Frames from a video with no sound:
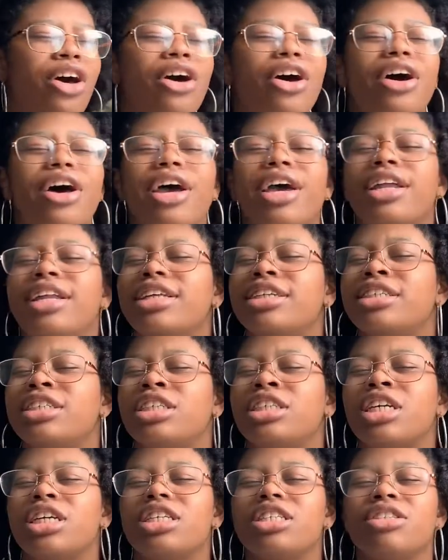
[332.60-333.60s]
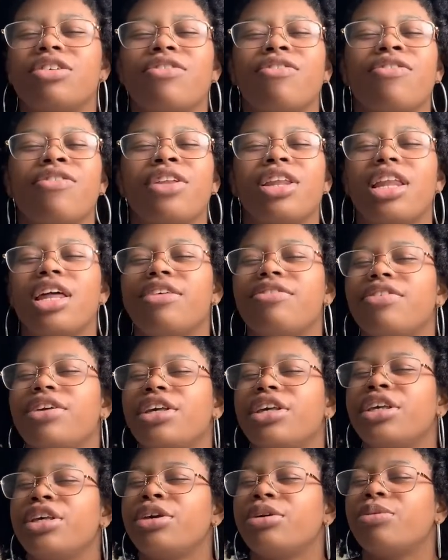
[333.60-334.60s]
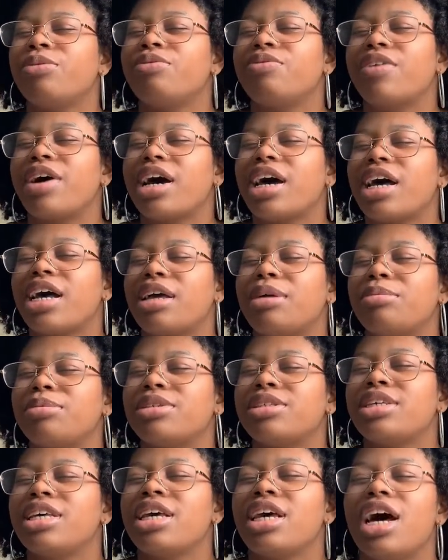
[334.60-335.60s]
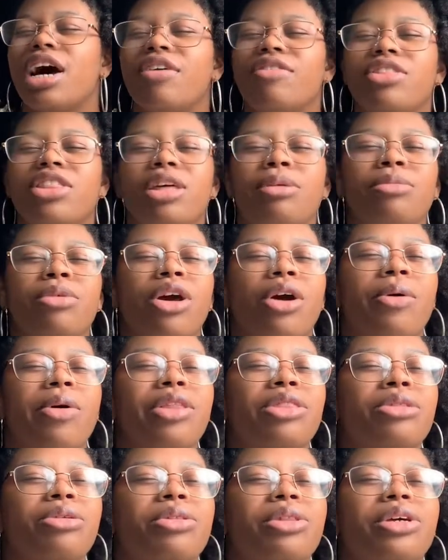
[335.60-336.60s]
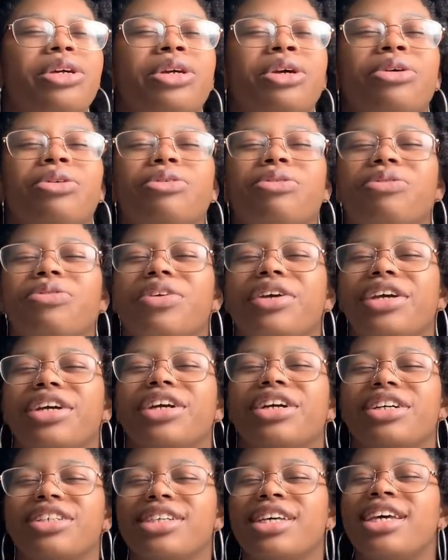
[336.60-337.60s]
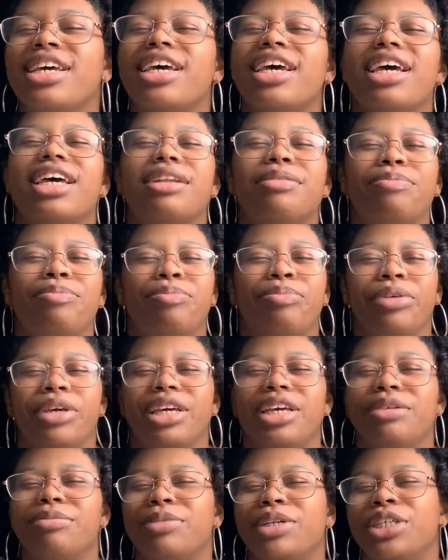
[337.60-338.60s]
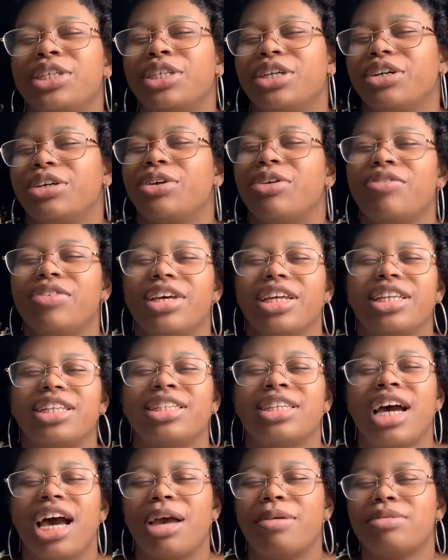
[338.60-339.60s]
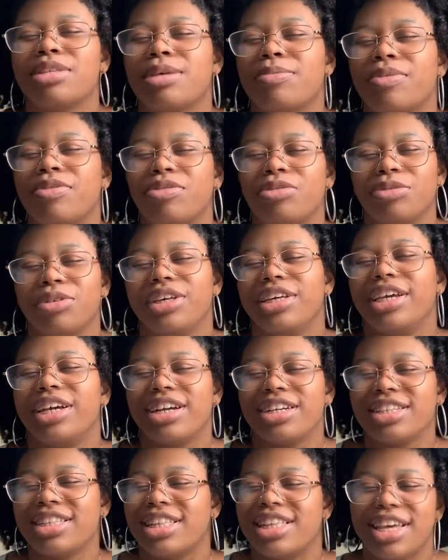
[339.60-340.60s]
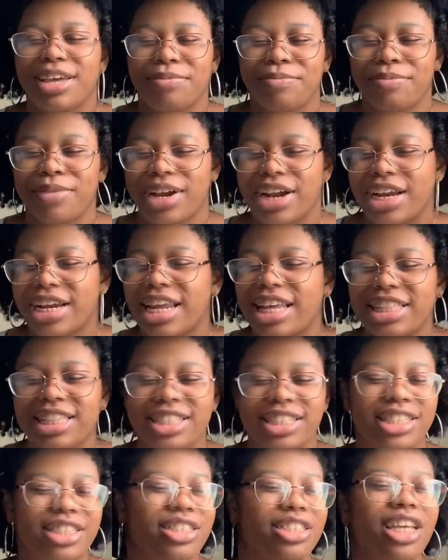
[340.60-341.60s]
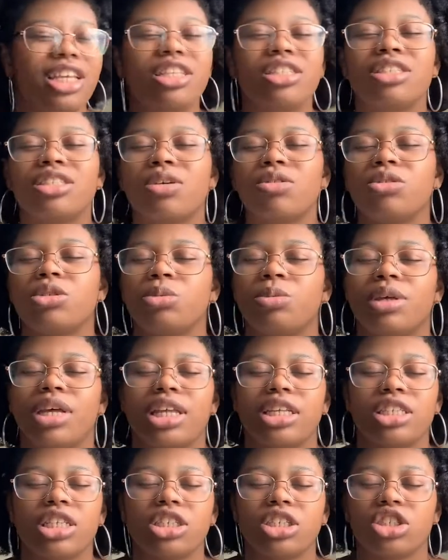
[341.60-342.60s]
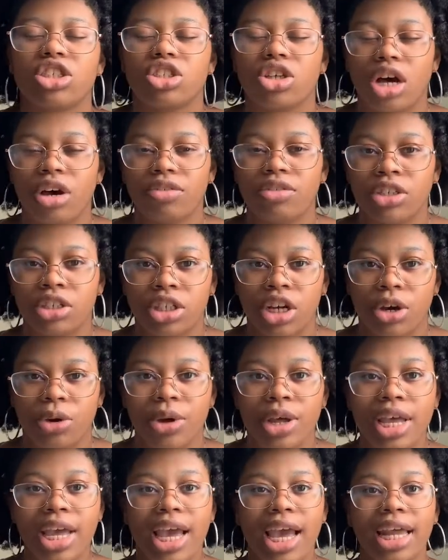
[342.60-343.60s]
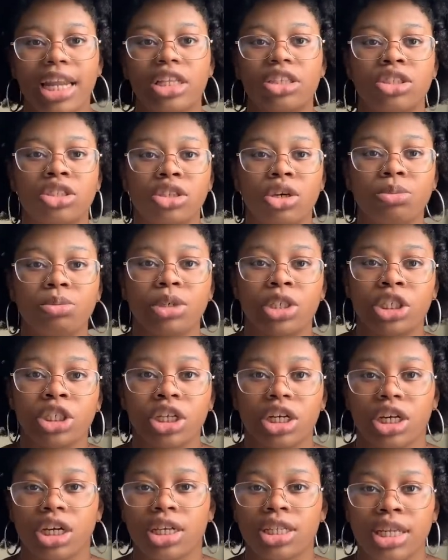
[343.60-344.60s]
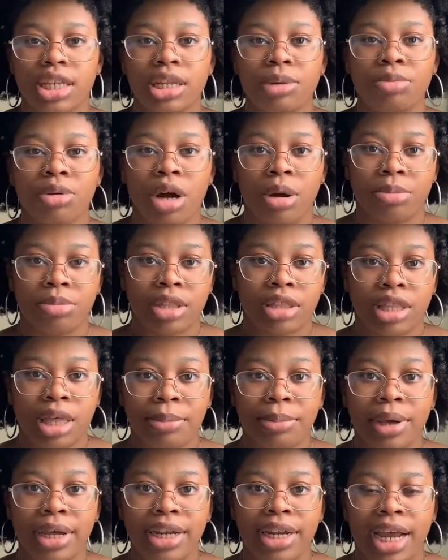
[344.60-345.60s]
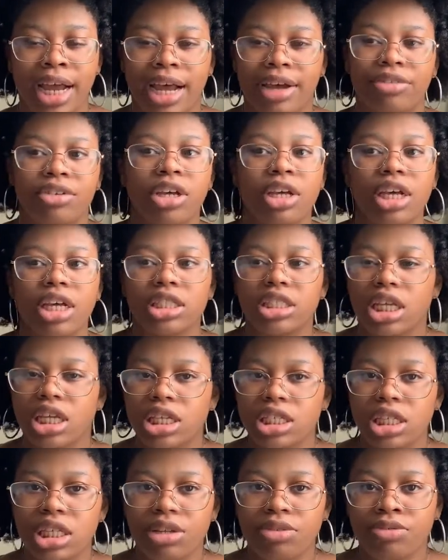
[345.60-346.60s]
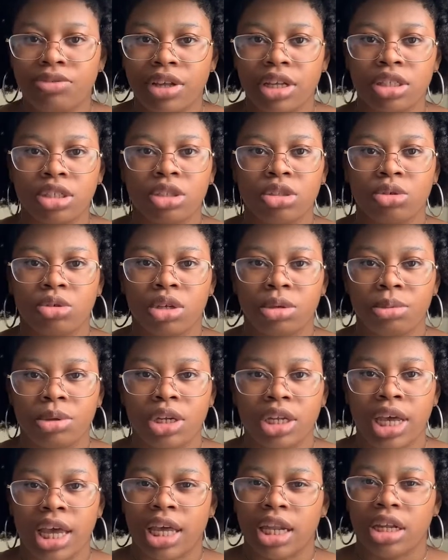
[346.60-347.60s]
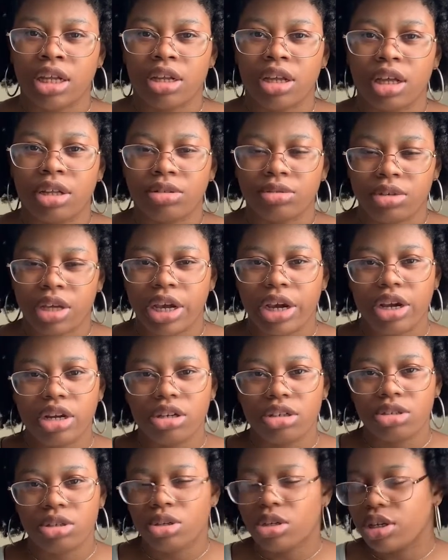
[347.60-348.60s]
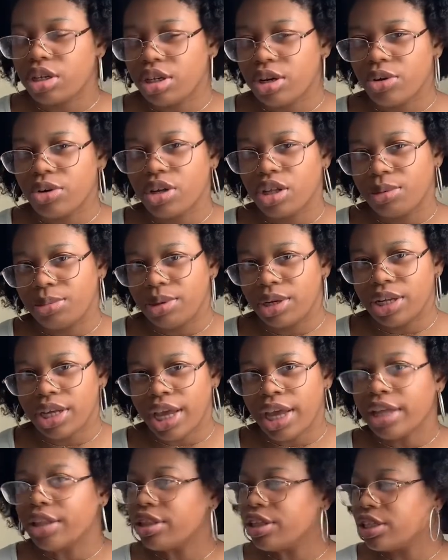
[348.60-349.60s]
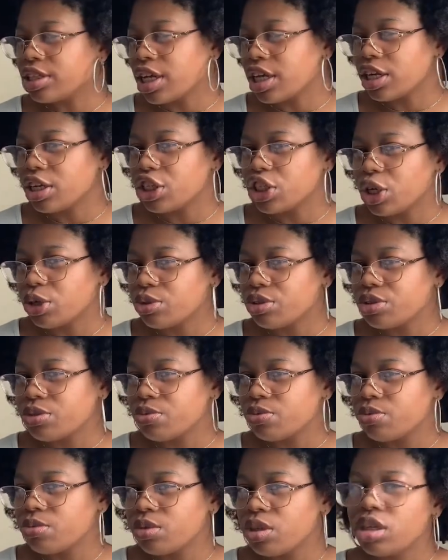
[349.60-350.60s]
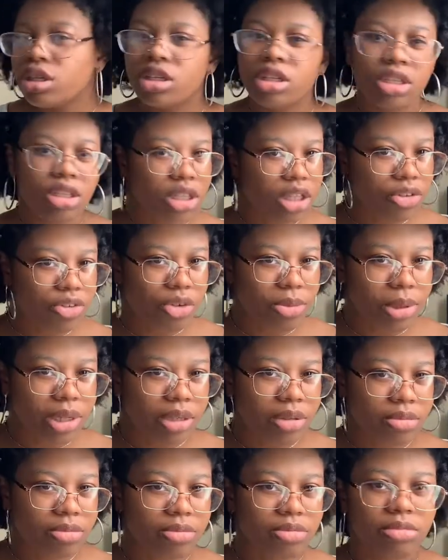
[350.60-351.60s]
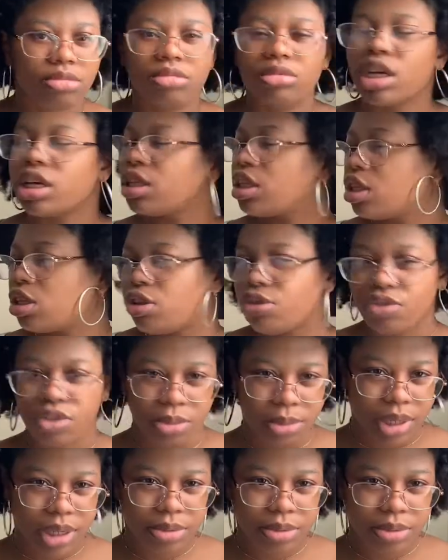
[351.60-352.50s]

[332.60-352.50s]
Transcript: And it's just fluffy, cute vibes of them going through their careers and being mature. You even get a time skip of 3 years and they get married. It's so sweet. It's such a soft show, and it's so mature because any problem that they might have is easily fixed through communicating, and characters usually don't communicate in these kind of shows. Do you feel me? I think you feel me.